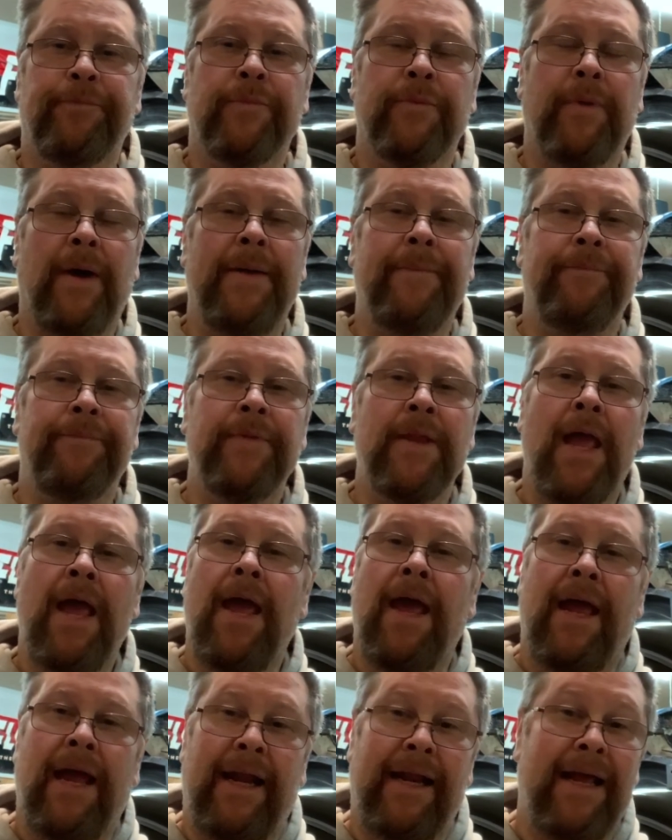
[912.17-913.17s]
But
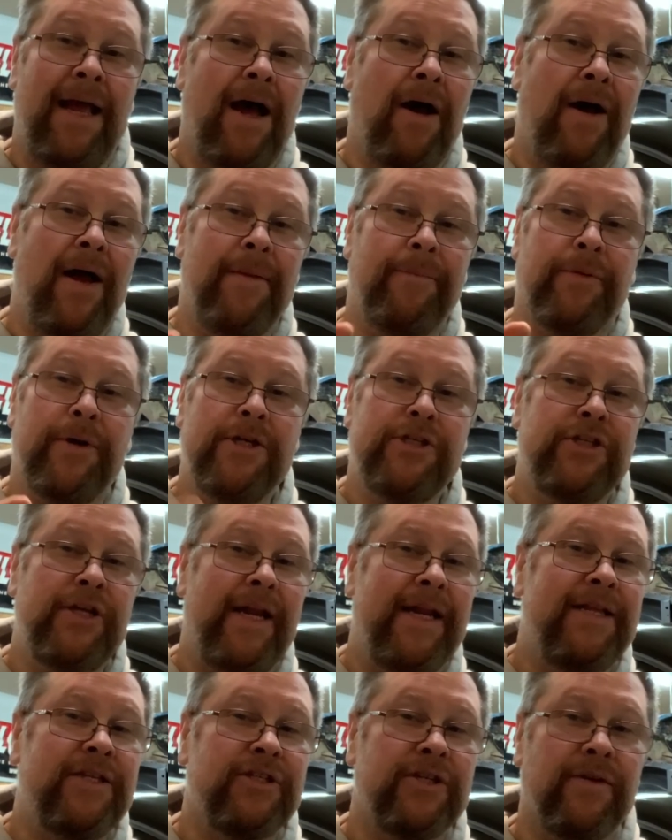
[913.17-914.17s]
anyhow, I
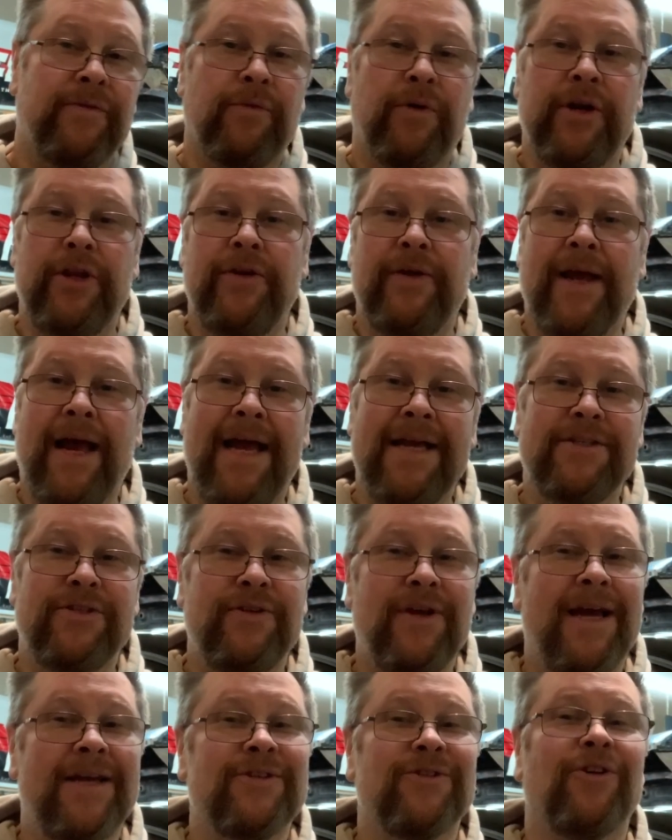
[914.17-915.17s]
appreciate each and every one of you guys. You
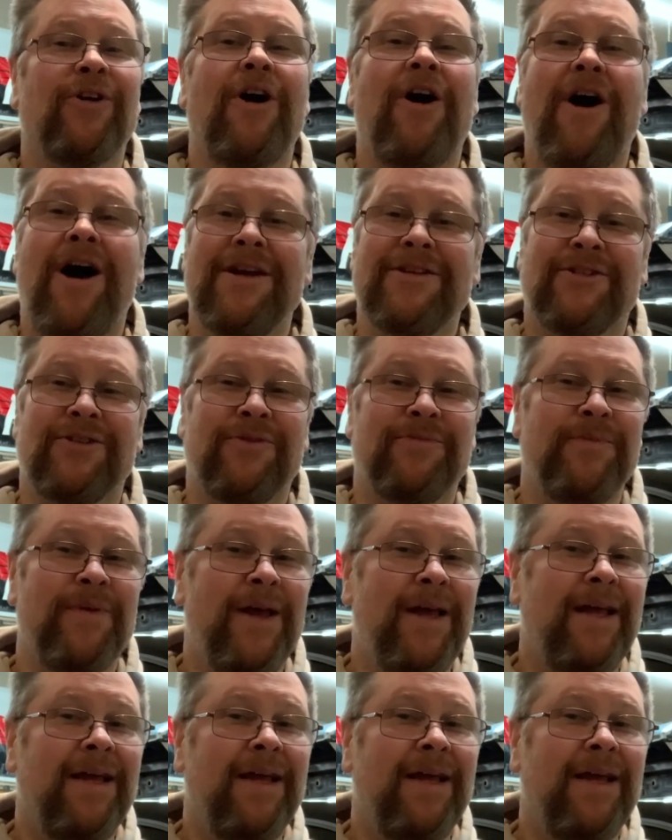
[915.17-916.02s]
guys are awesome.